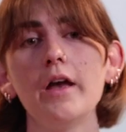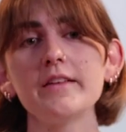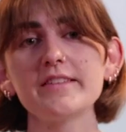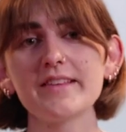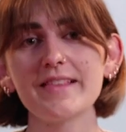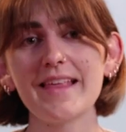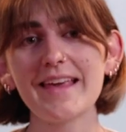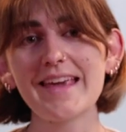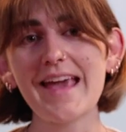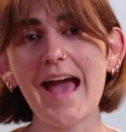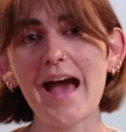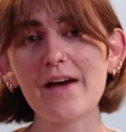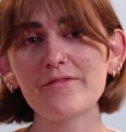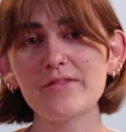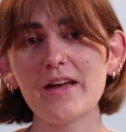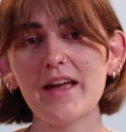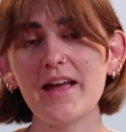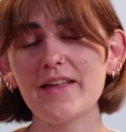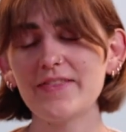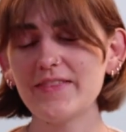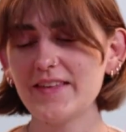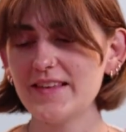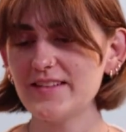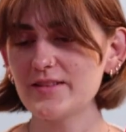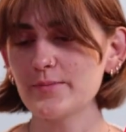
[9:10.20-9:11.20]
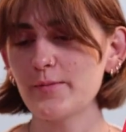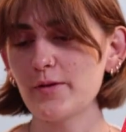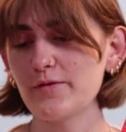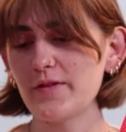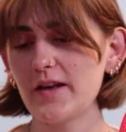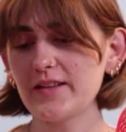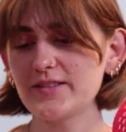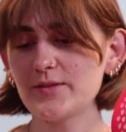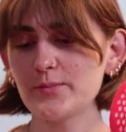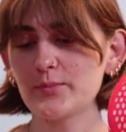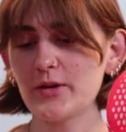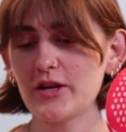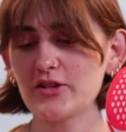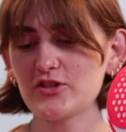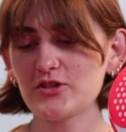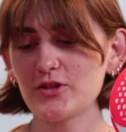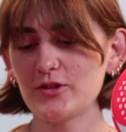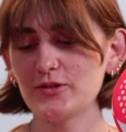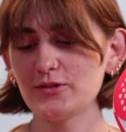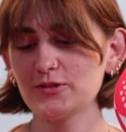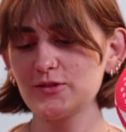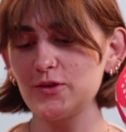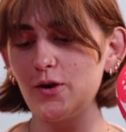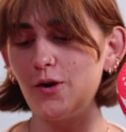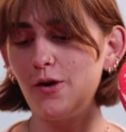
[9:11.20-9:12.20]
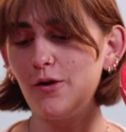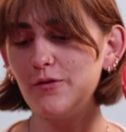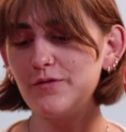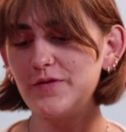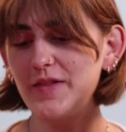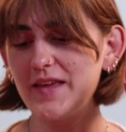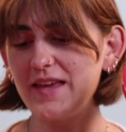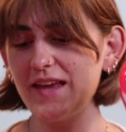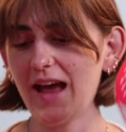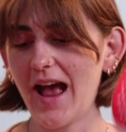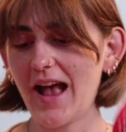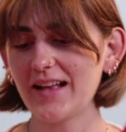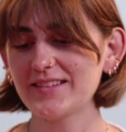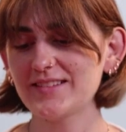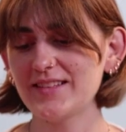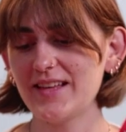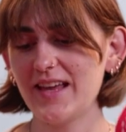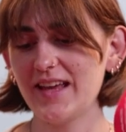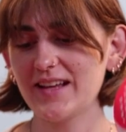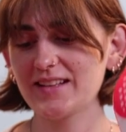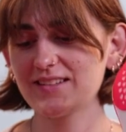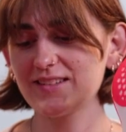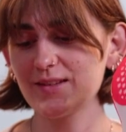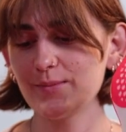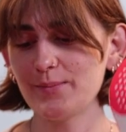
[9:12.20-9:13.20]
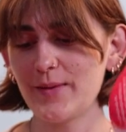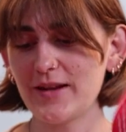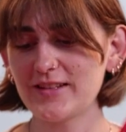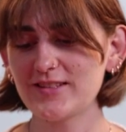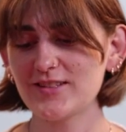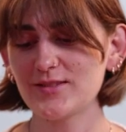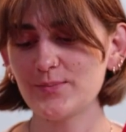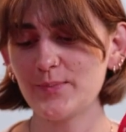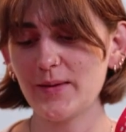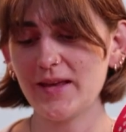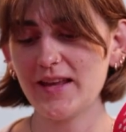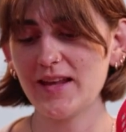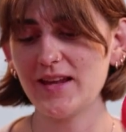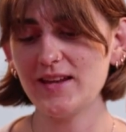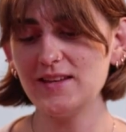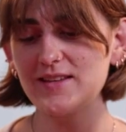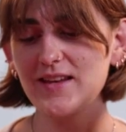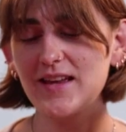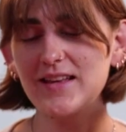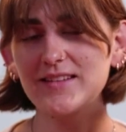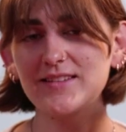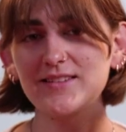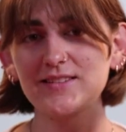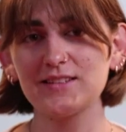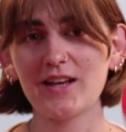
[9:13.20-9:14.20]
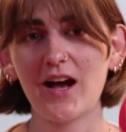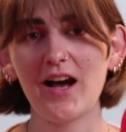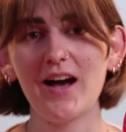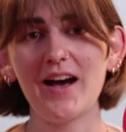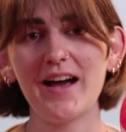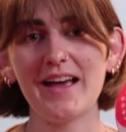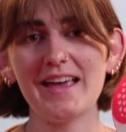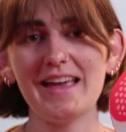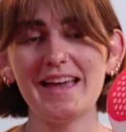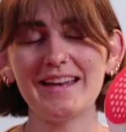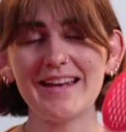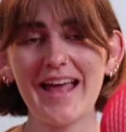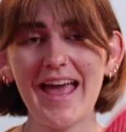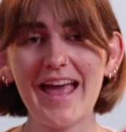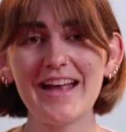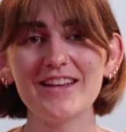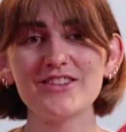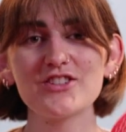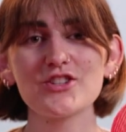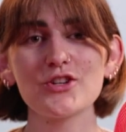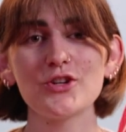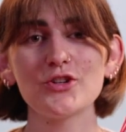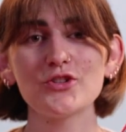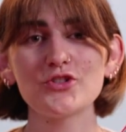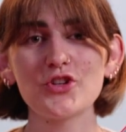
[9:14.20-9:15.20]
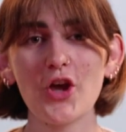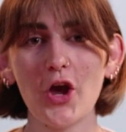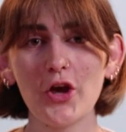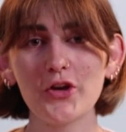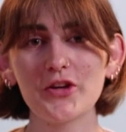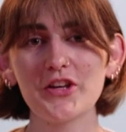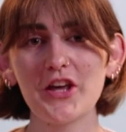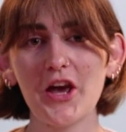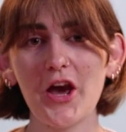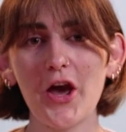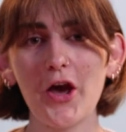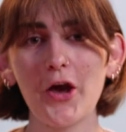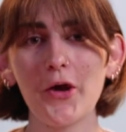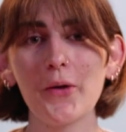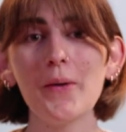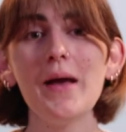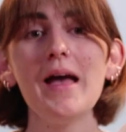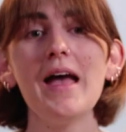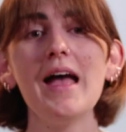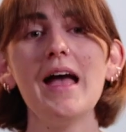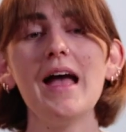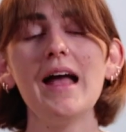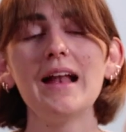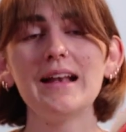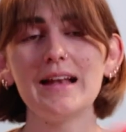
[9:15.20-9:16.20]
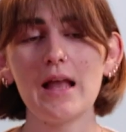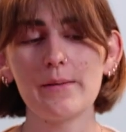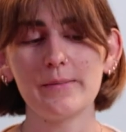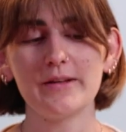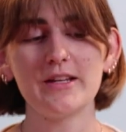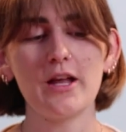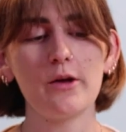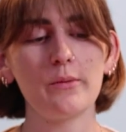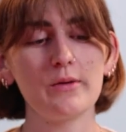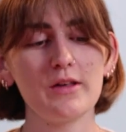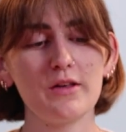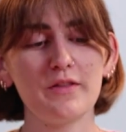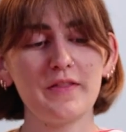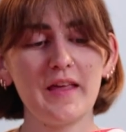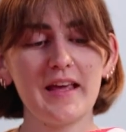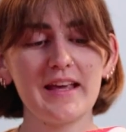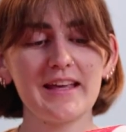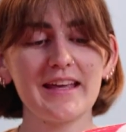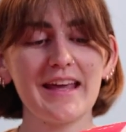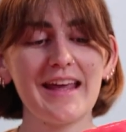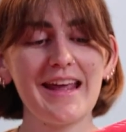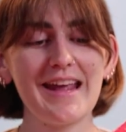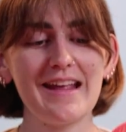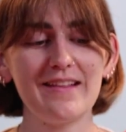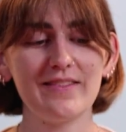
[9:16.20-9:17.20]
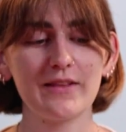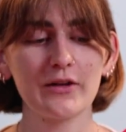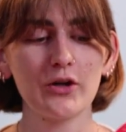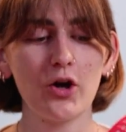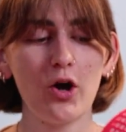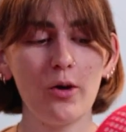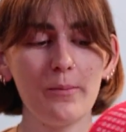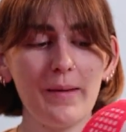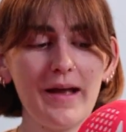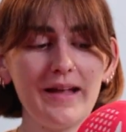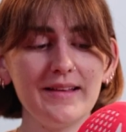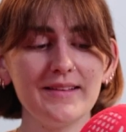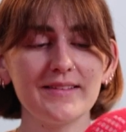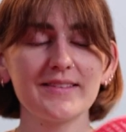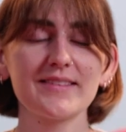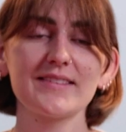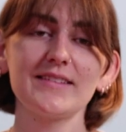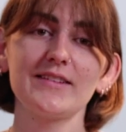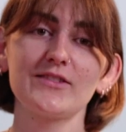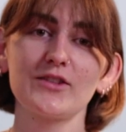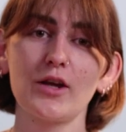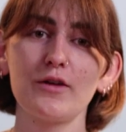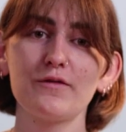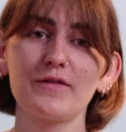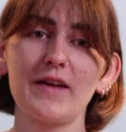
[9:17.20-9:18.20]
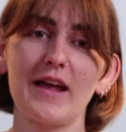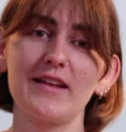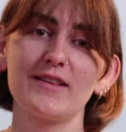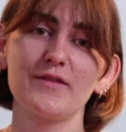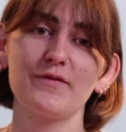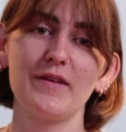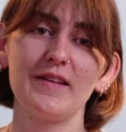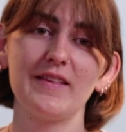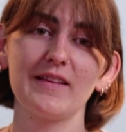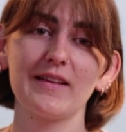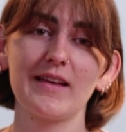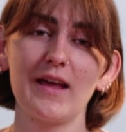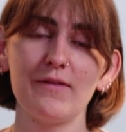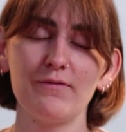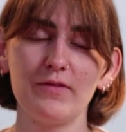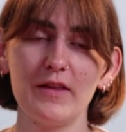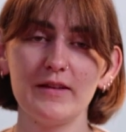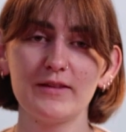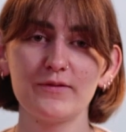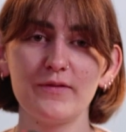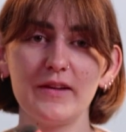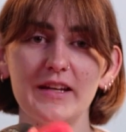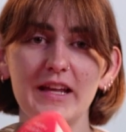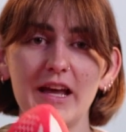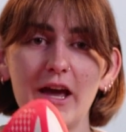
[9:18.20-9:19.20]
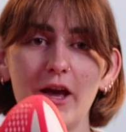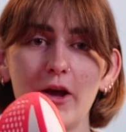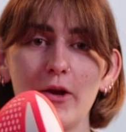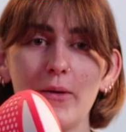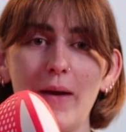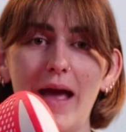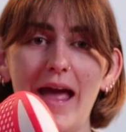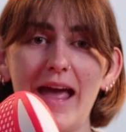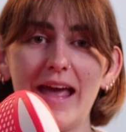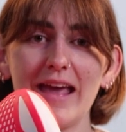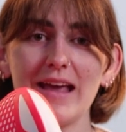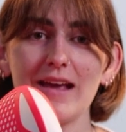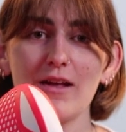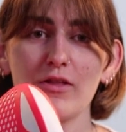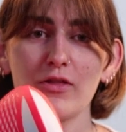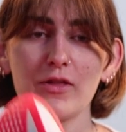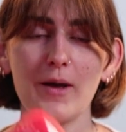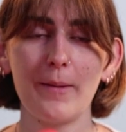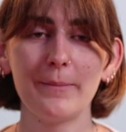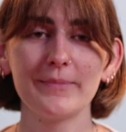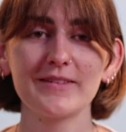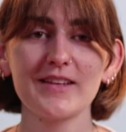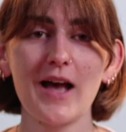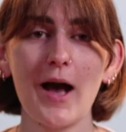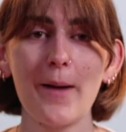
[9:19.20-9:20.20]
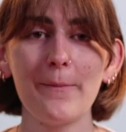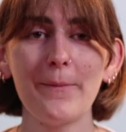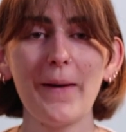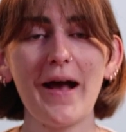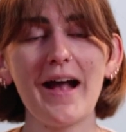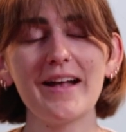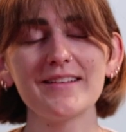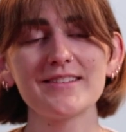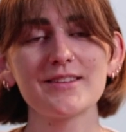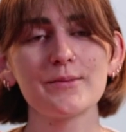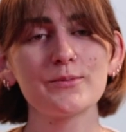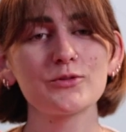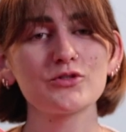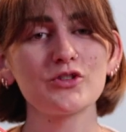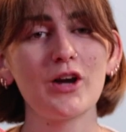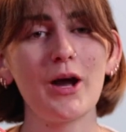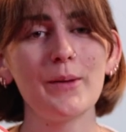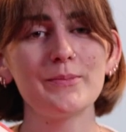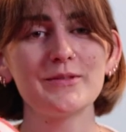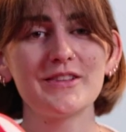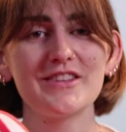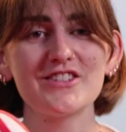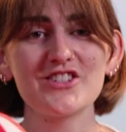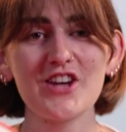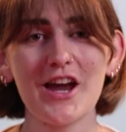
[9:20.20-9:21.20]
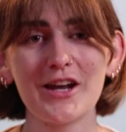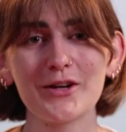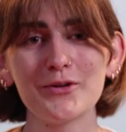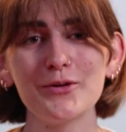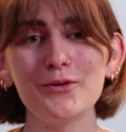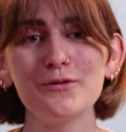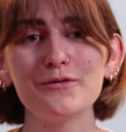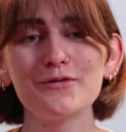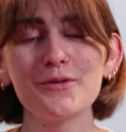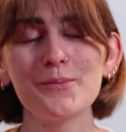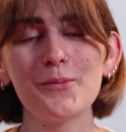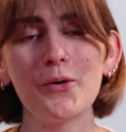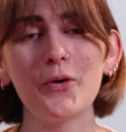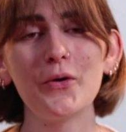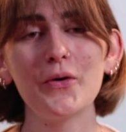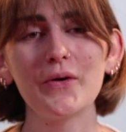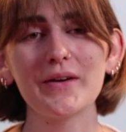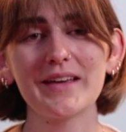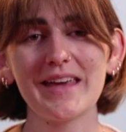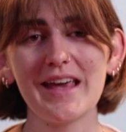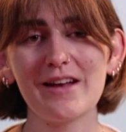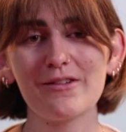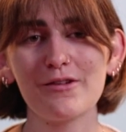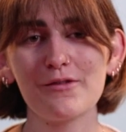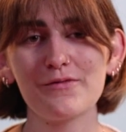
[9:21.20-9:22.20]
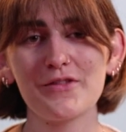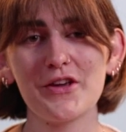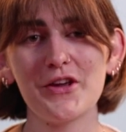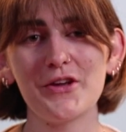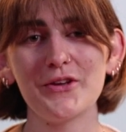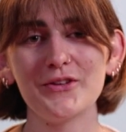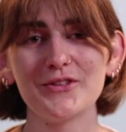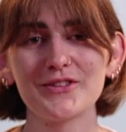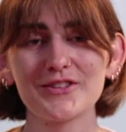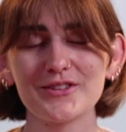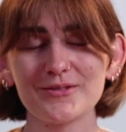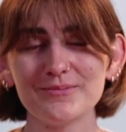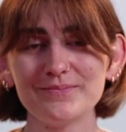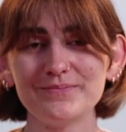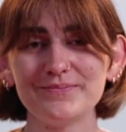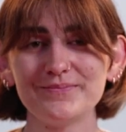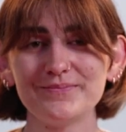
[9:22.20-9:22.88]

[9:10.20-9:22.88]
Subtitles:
So there you have it. These are my first impressions of the Asics Metaspeed Sky and Edge Tokyo. Let me know what you think in the comments. Don't forget to give this video a thumbs up and subscribe to the channel for more gear reviews.